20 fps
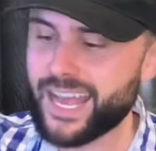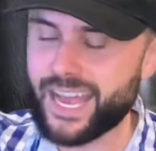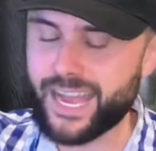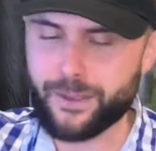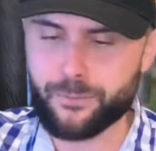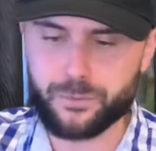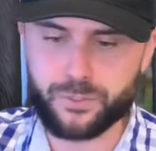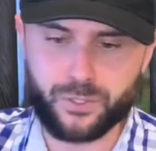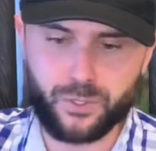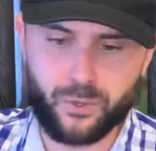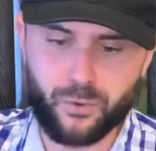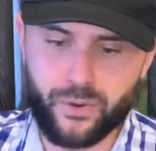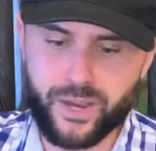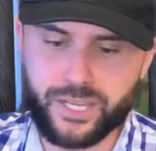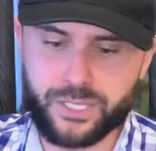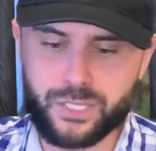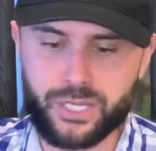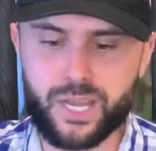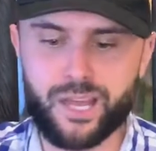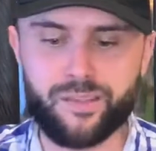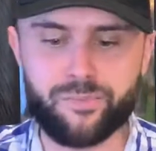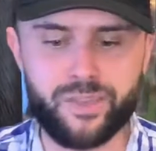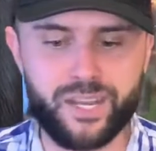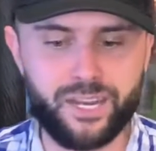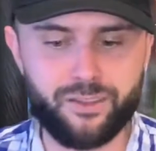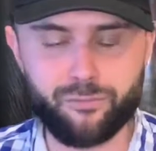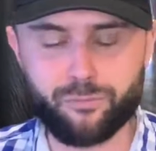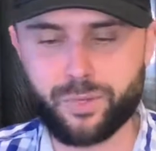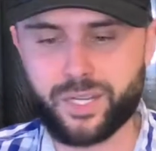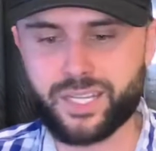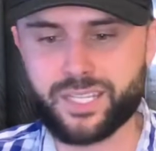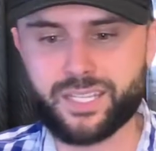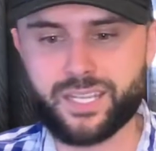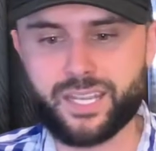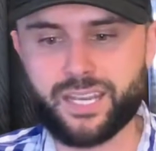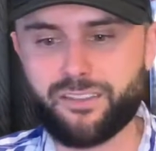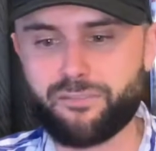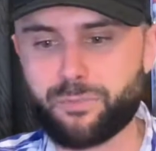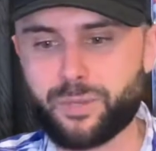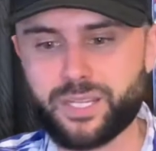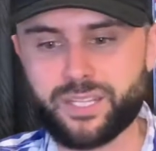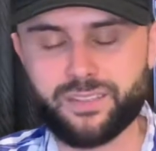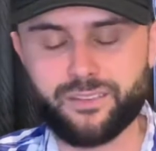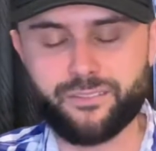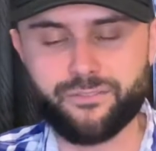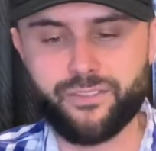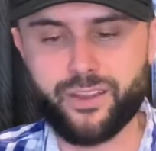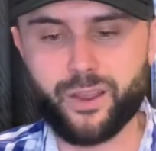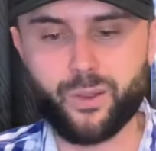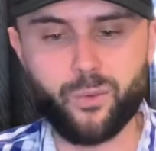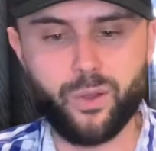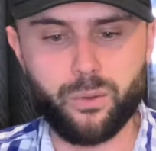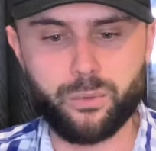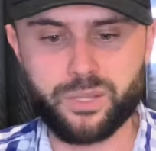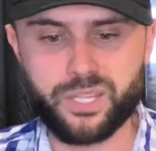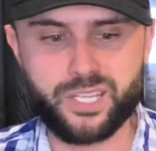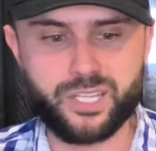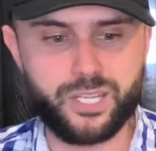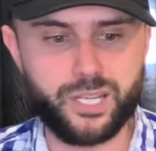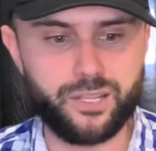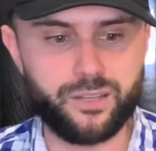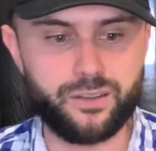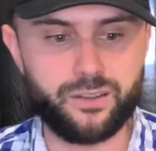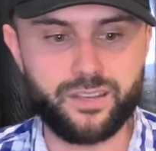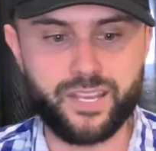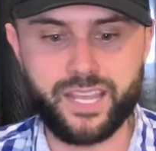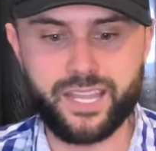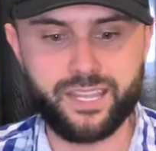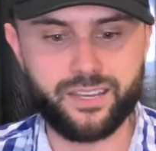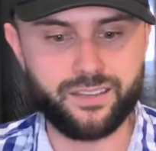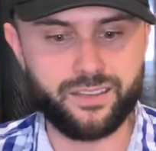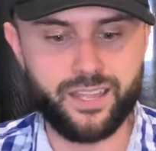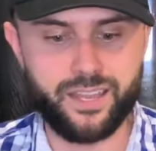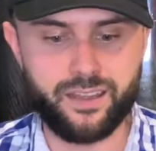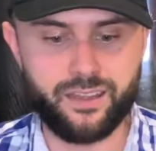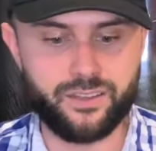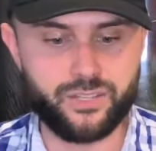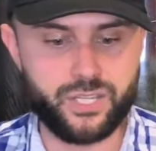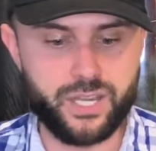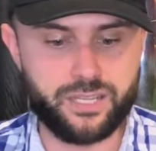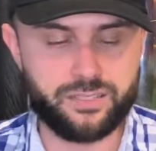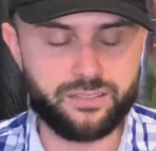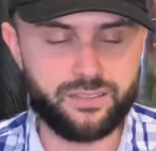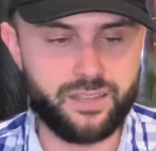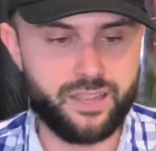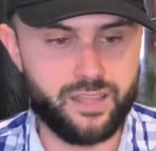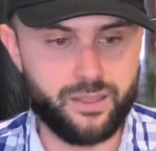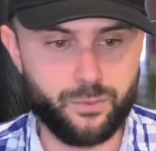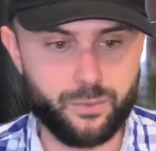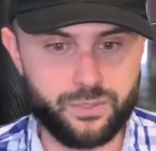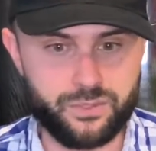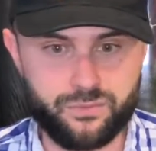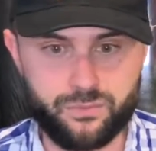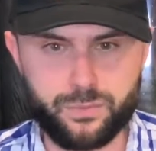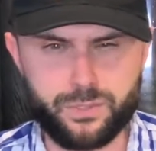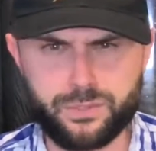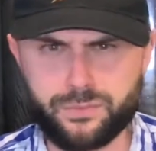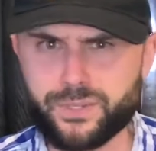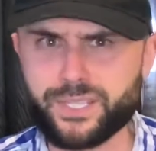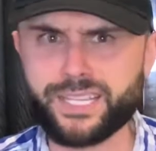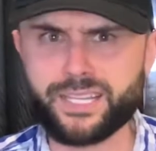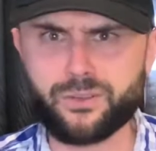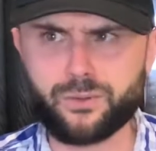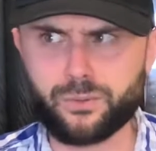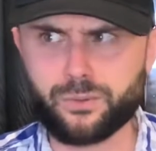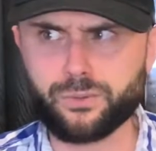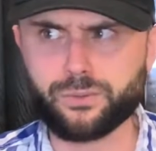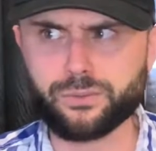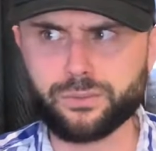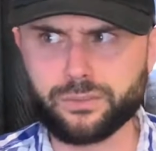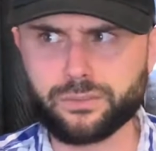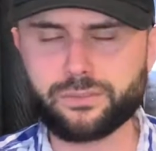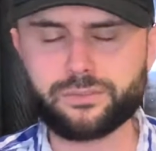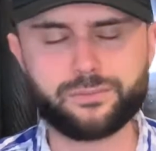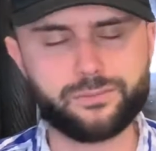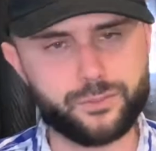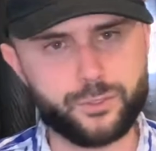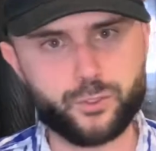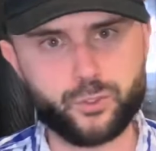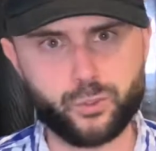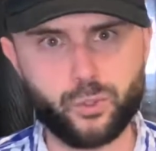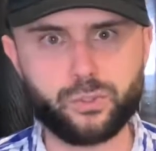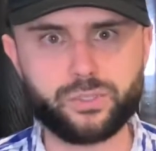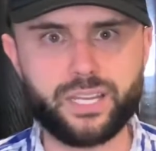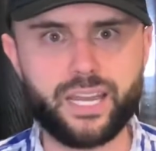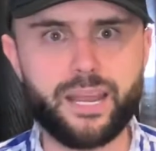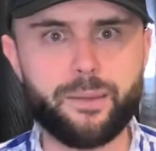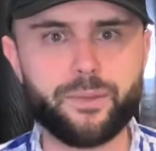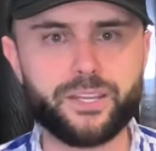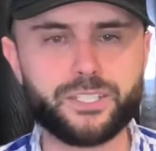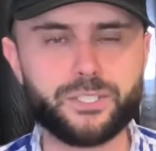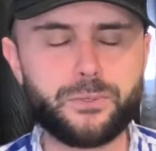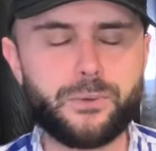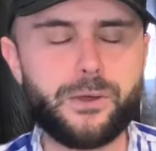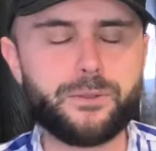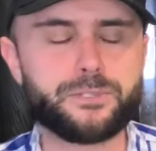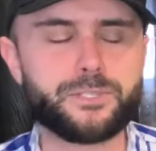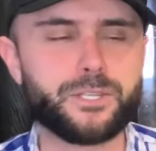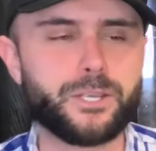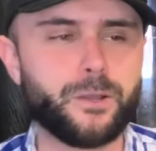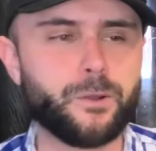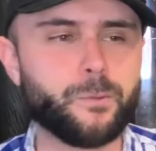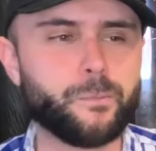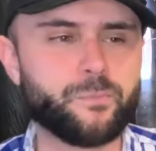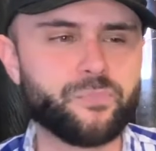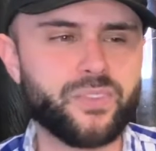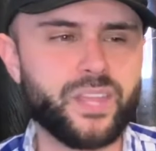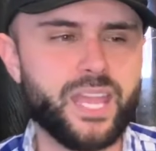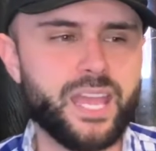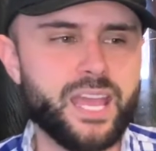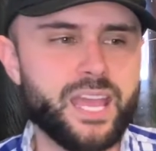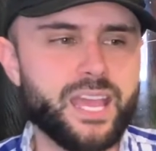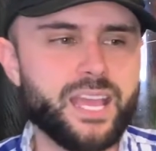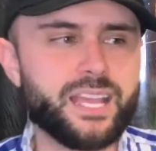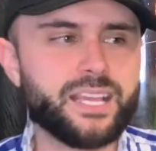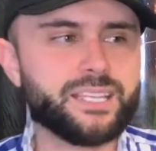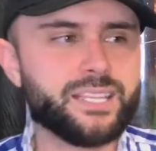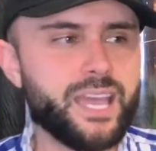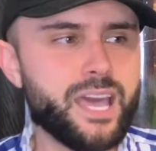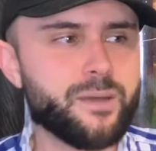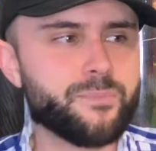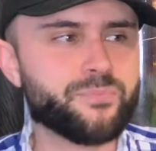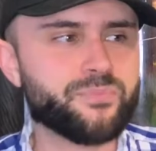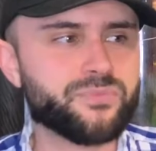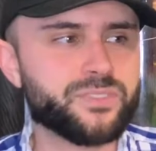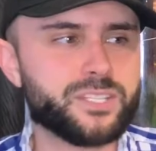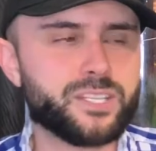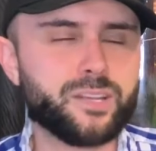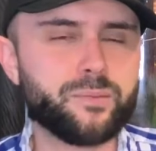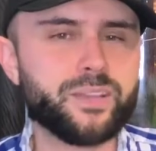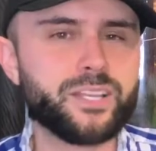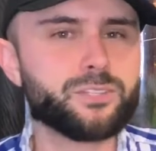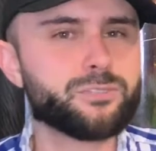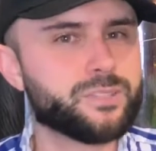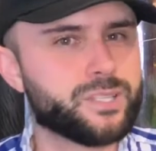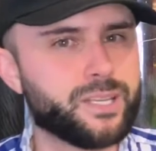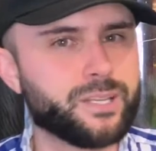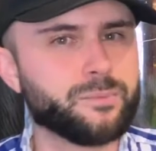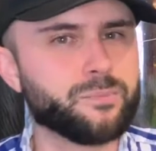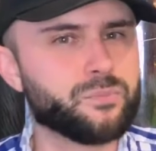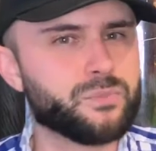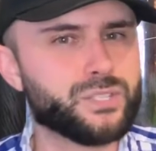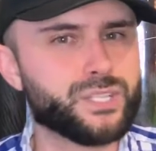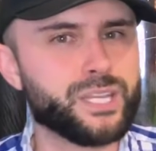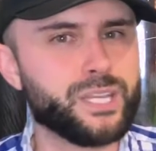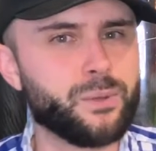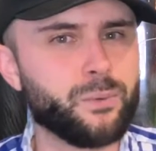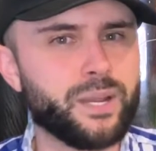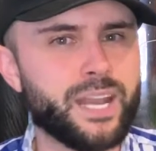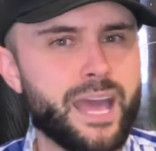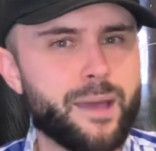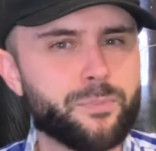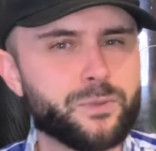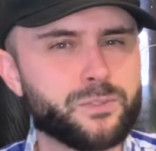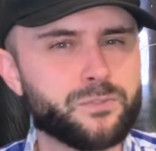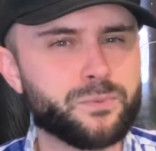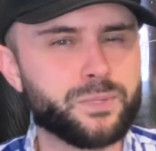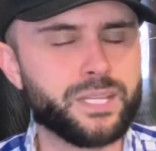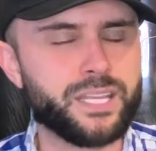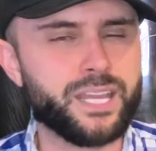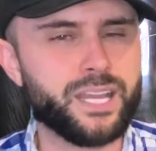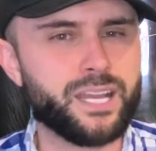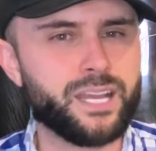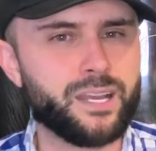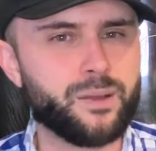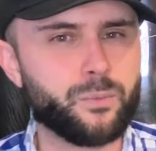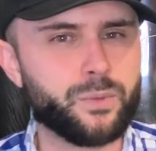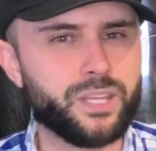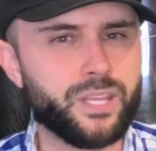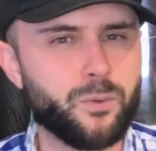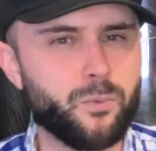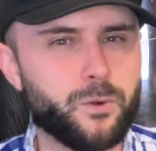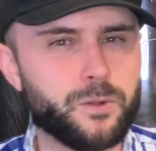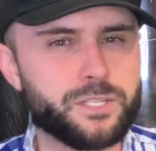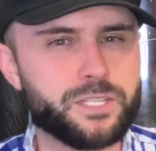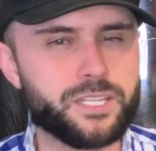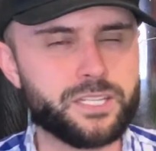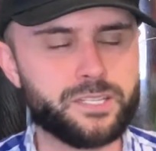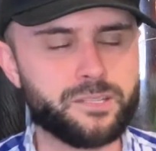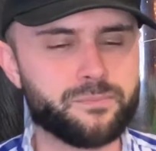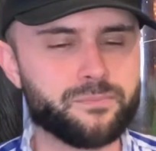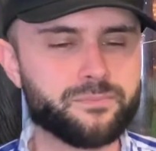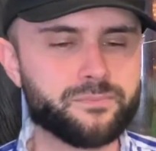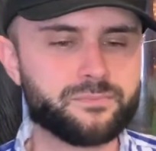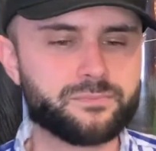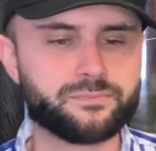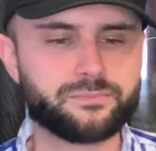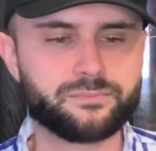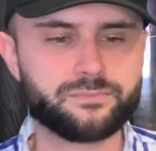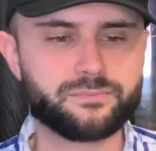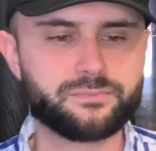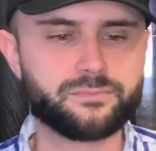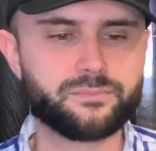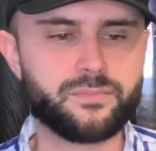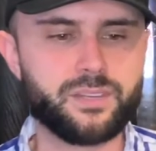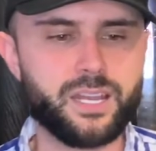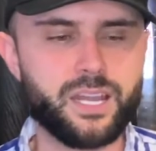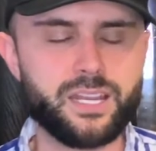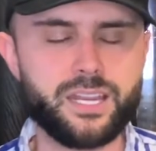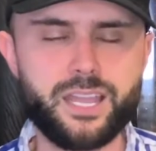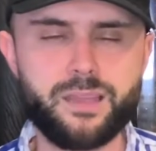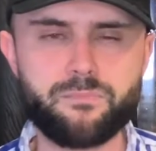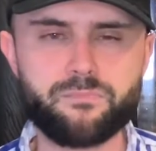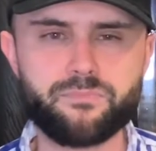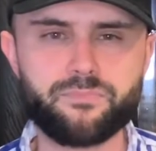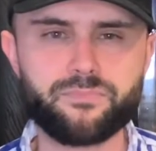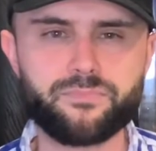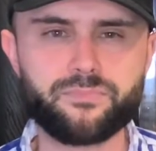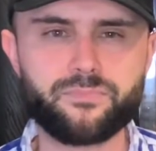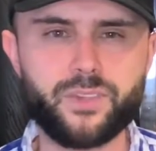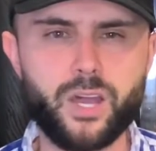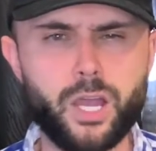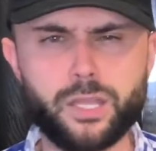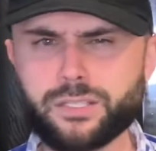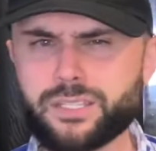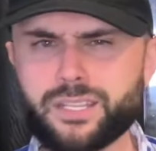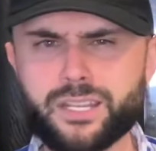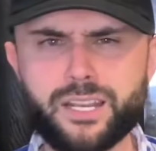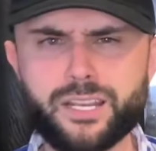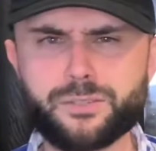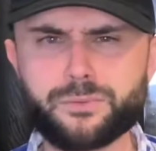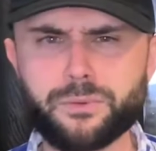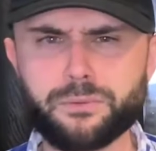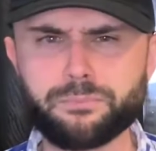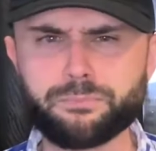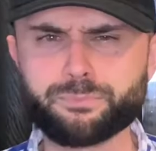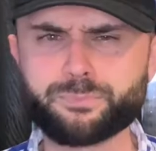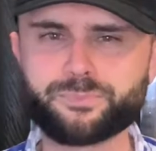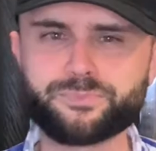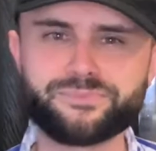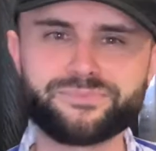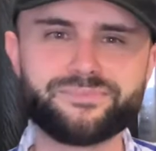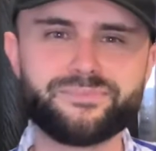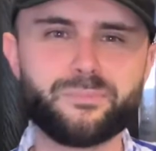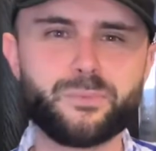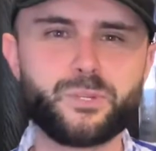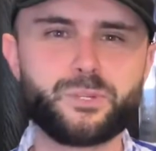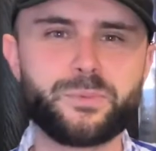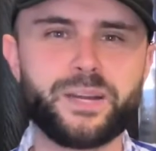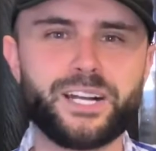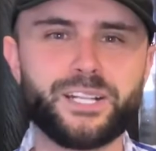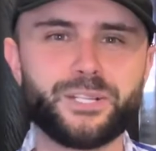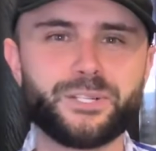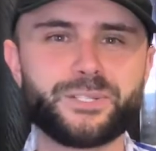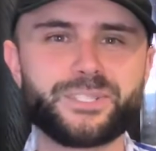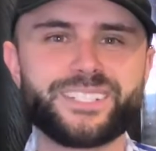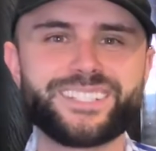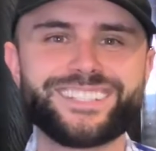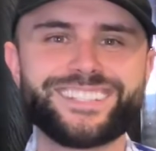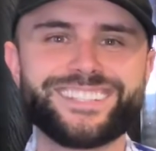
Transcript: It was a great job that everybody did. Everybody did very well with each other. Nick and Jen together was really cool, strong dynamic duo. So yeah, it's going to be interesting seeing what happens with the award season. And yeah, on to the next one. Mucho mahalo.